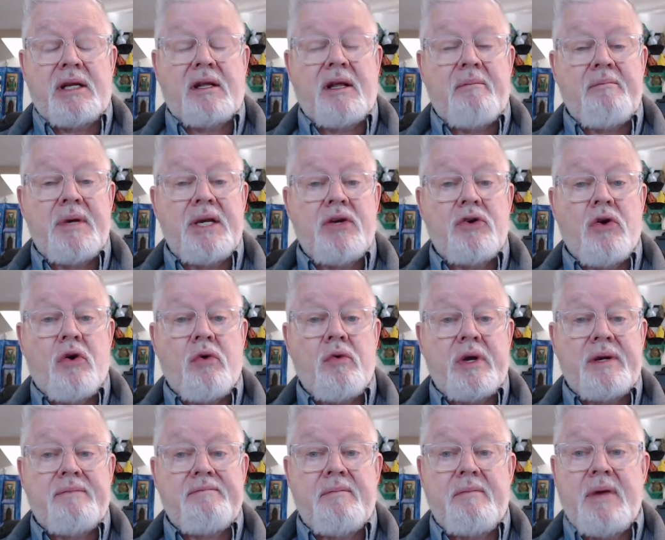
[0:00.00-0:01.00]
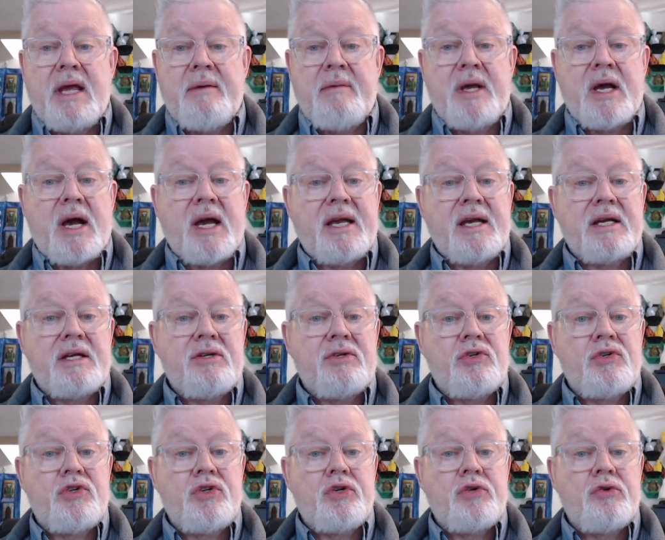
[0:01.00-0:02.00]
let me know, and maybe I can
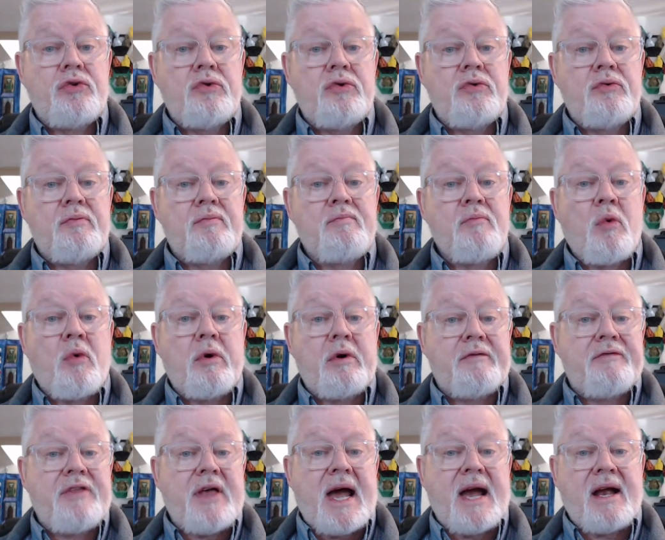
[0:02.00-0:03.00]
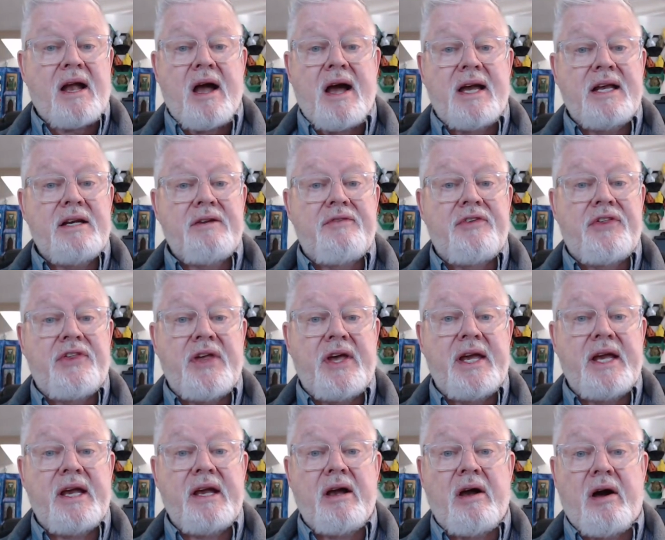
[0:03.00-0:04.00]
do more of that kind of
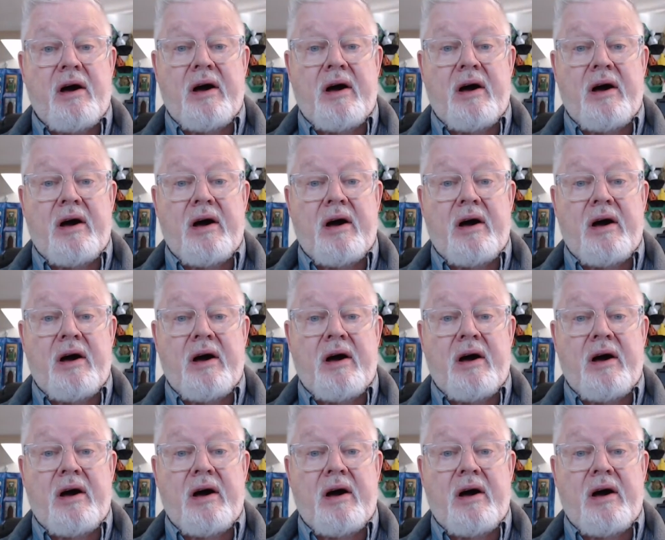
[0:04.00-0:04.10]
thing